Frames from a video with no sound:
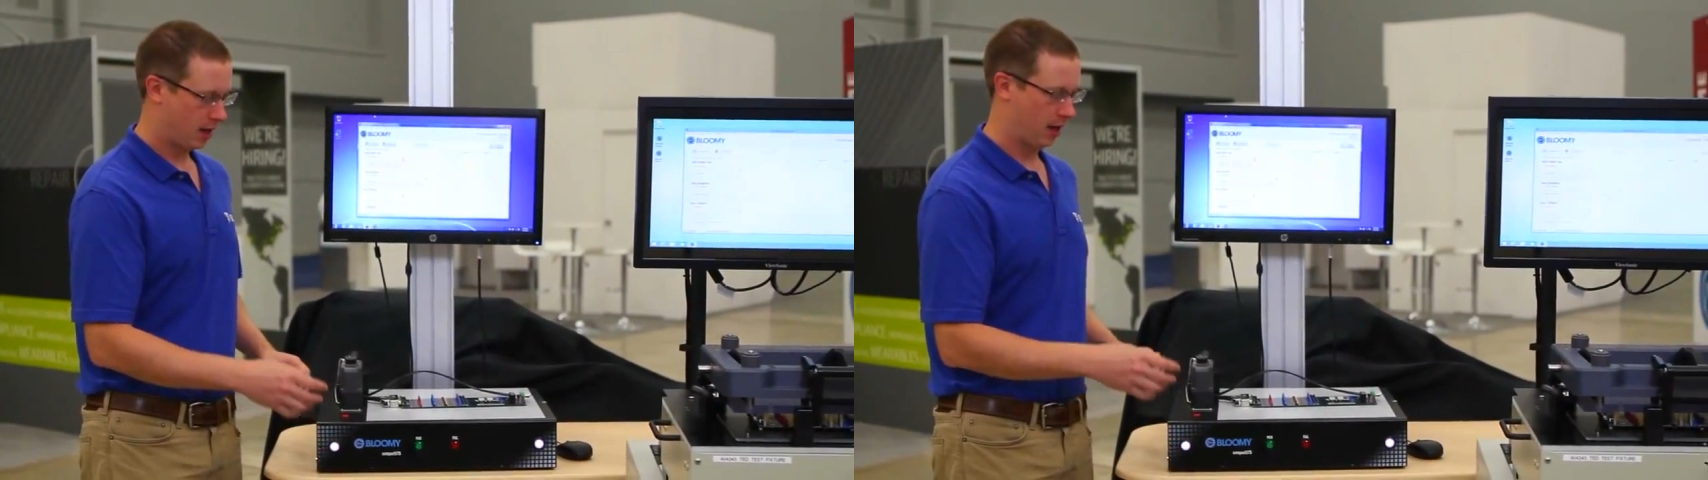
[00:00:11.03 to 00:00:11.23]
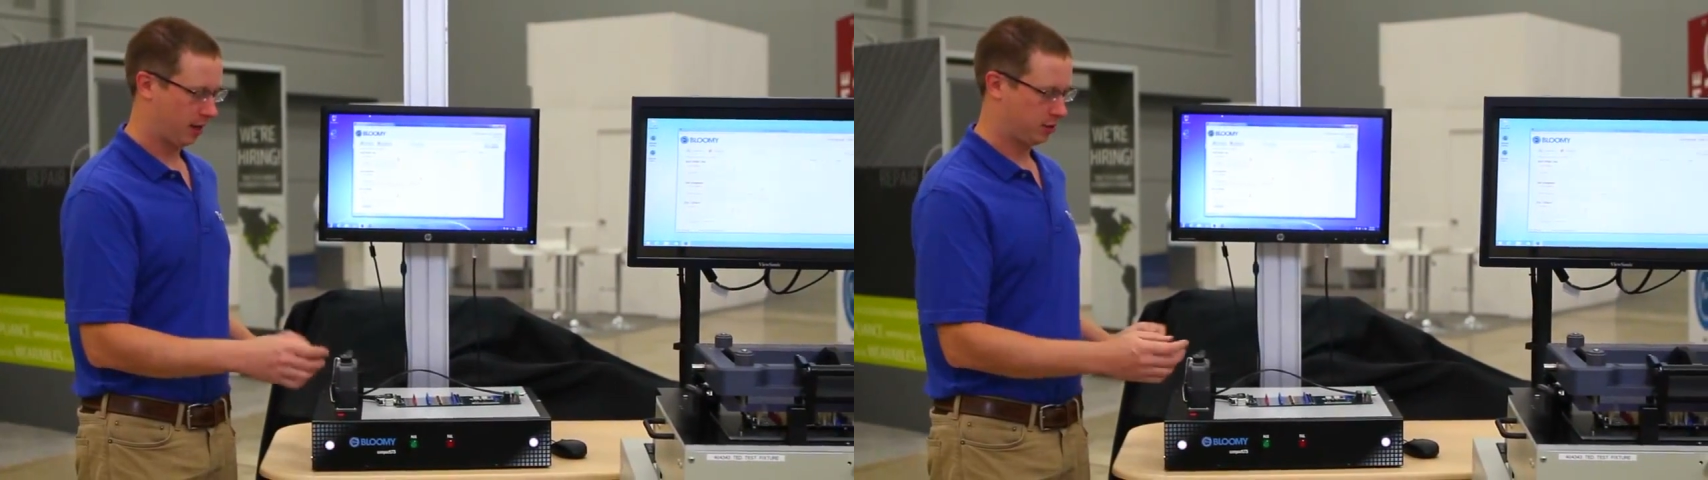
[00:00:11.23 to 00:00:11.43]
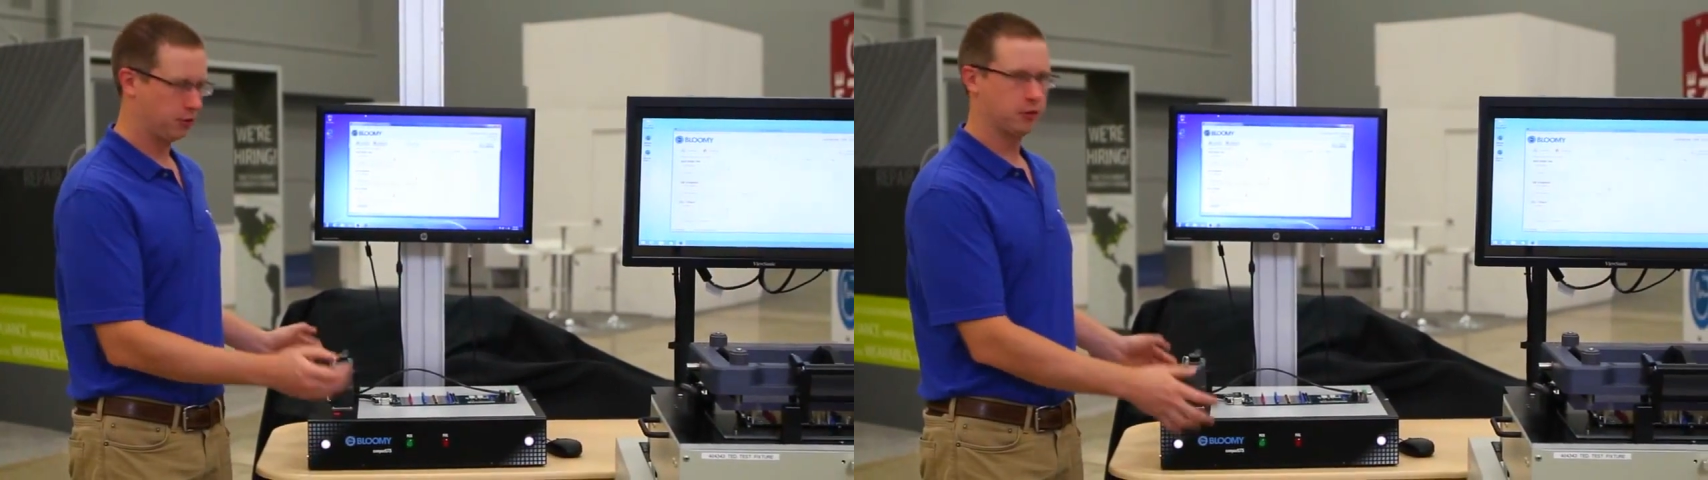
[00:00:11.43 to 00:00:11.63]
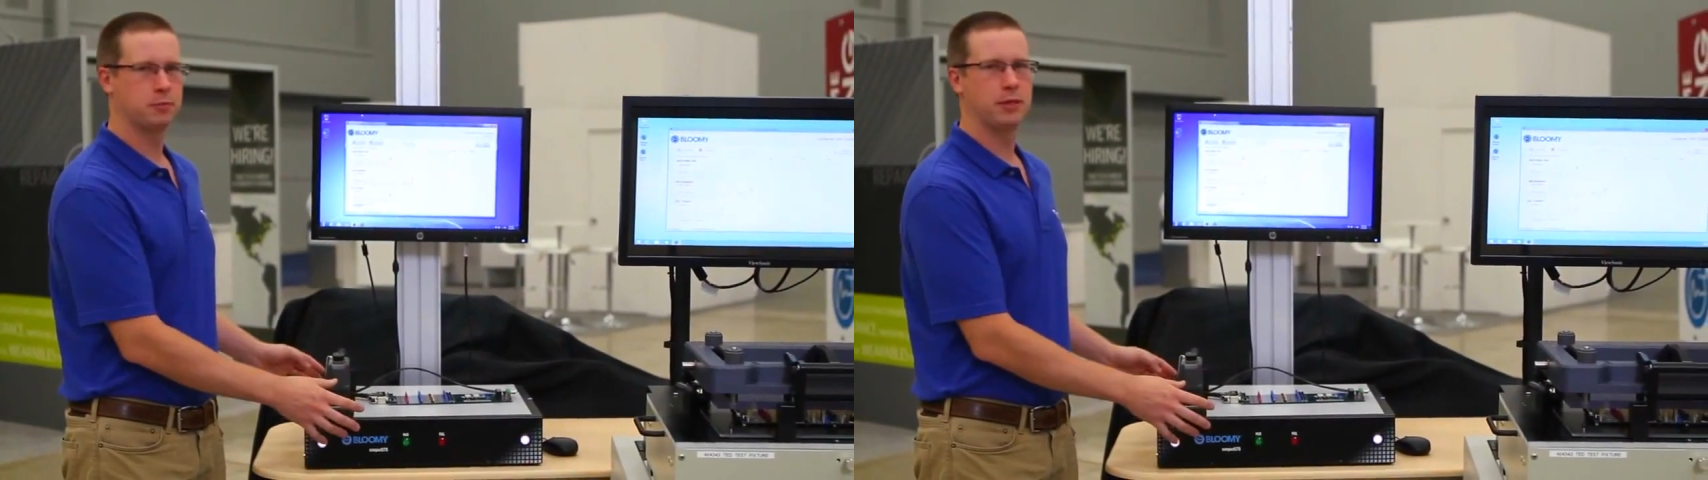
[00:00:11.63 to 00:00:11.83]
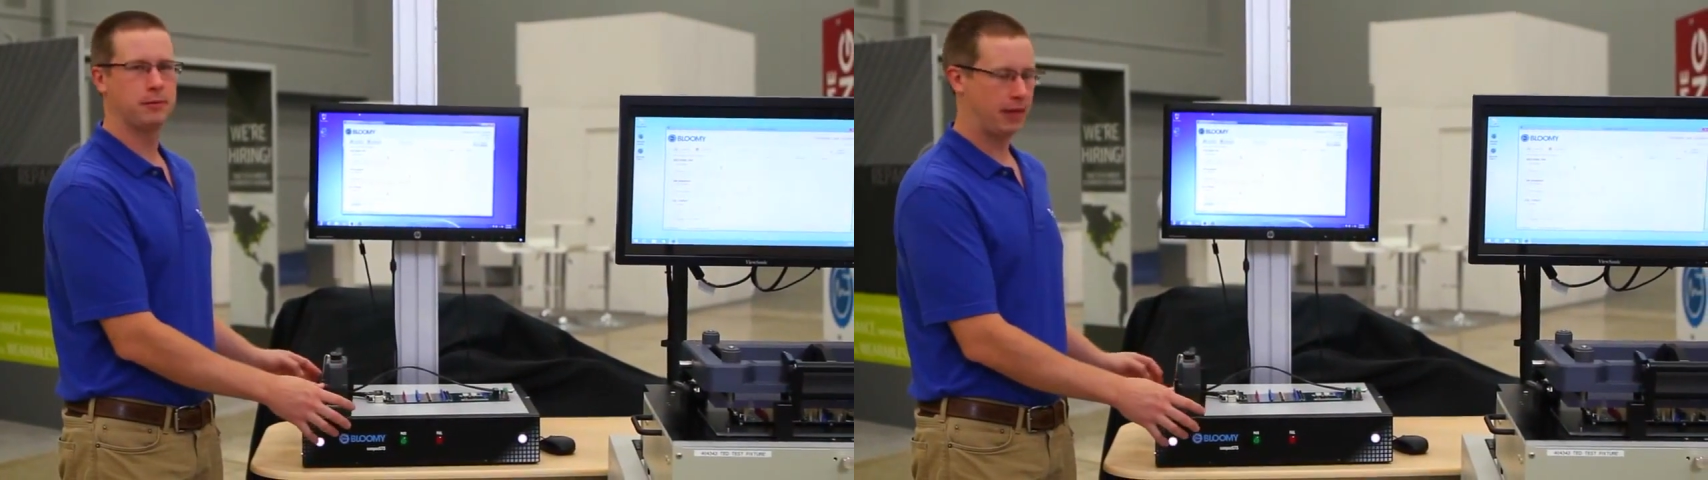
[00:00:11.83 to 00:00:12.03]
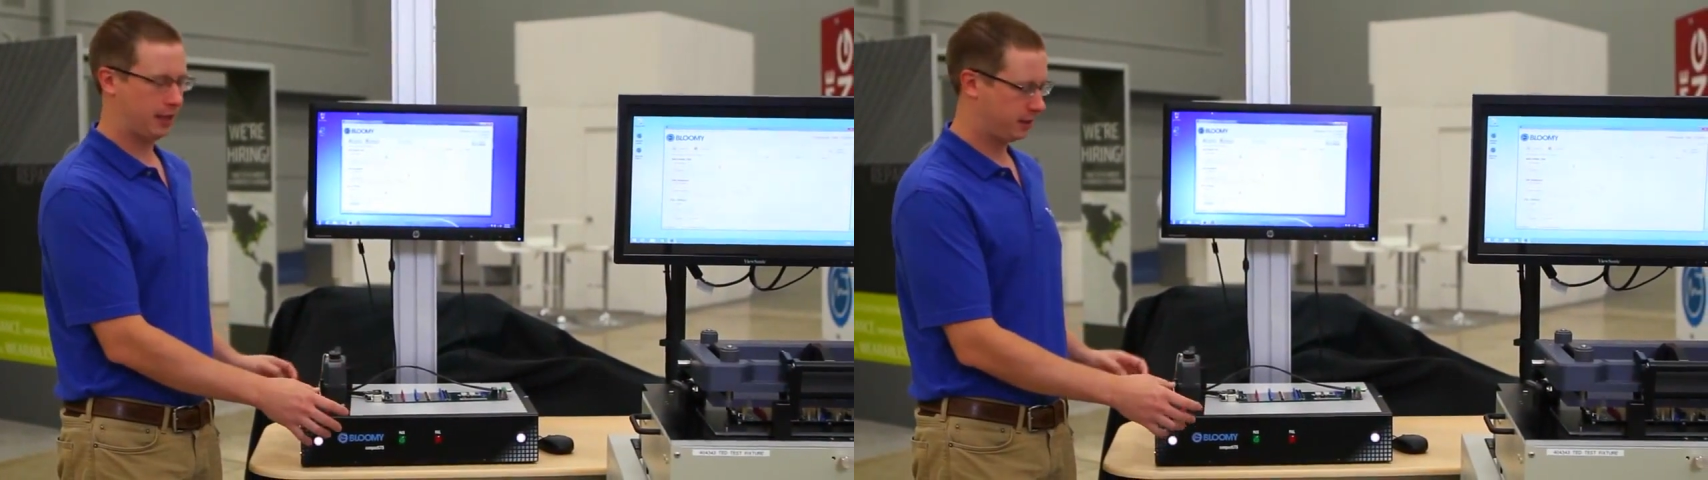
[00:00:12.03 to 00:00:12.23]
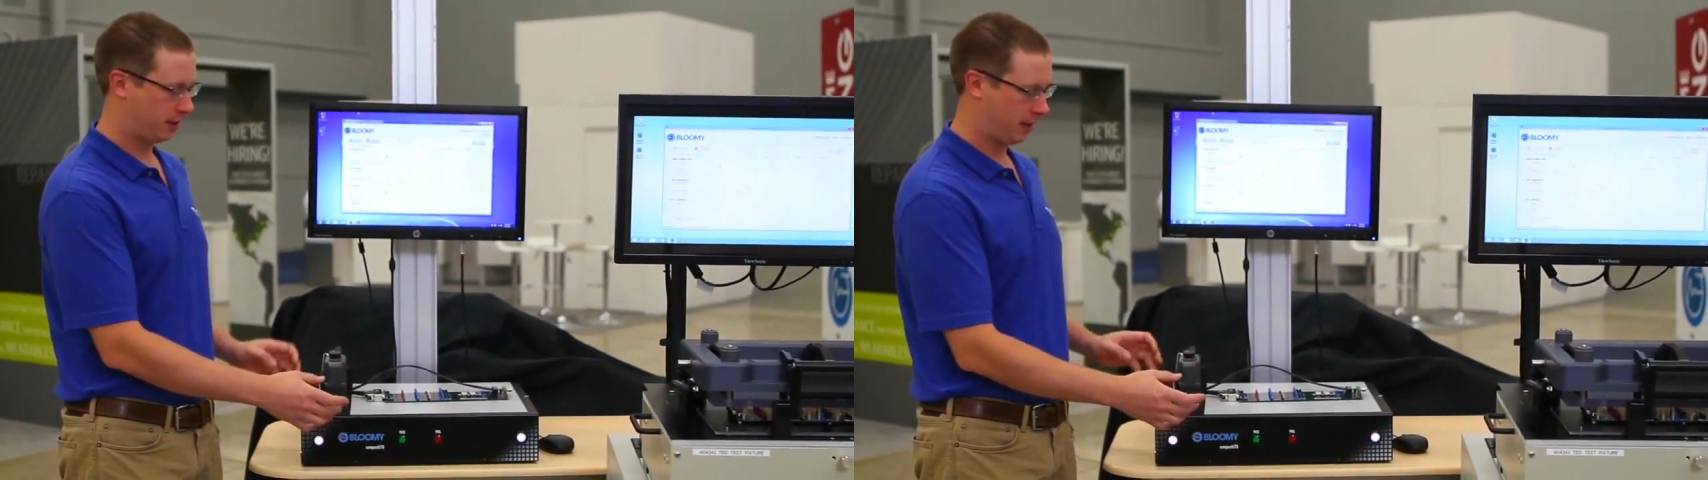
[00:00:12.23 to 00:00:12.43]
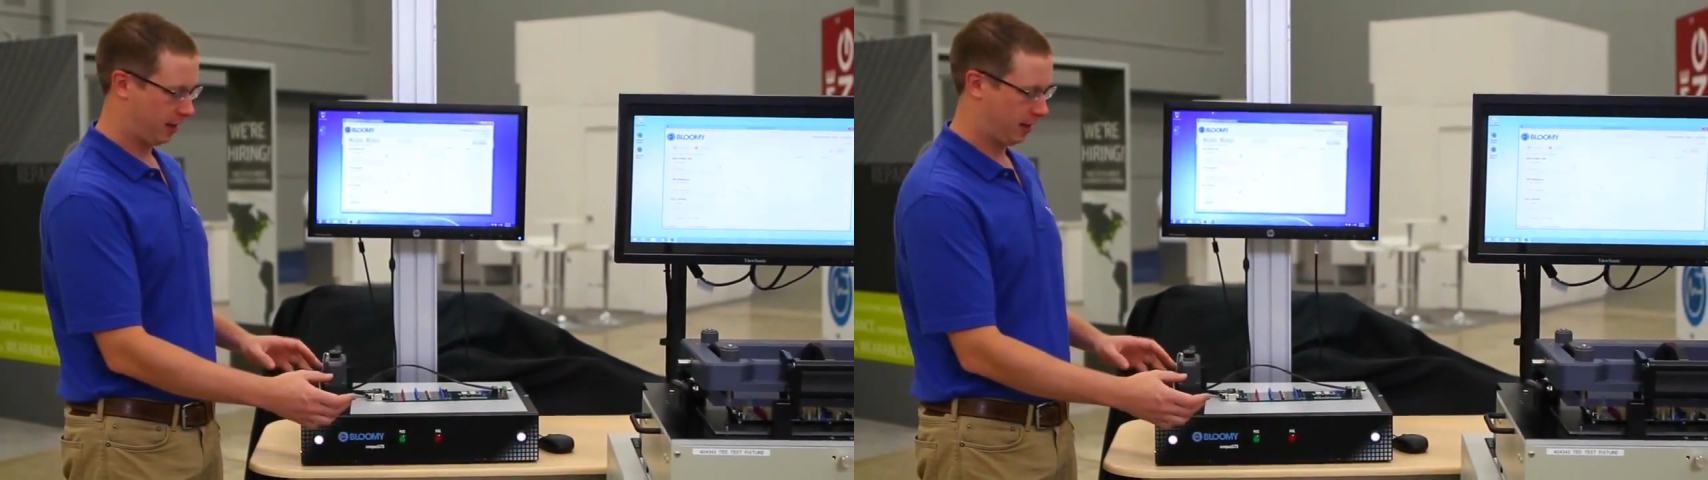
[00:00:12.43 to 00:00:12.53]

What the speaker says: It's USB-based,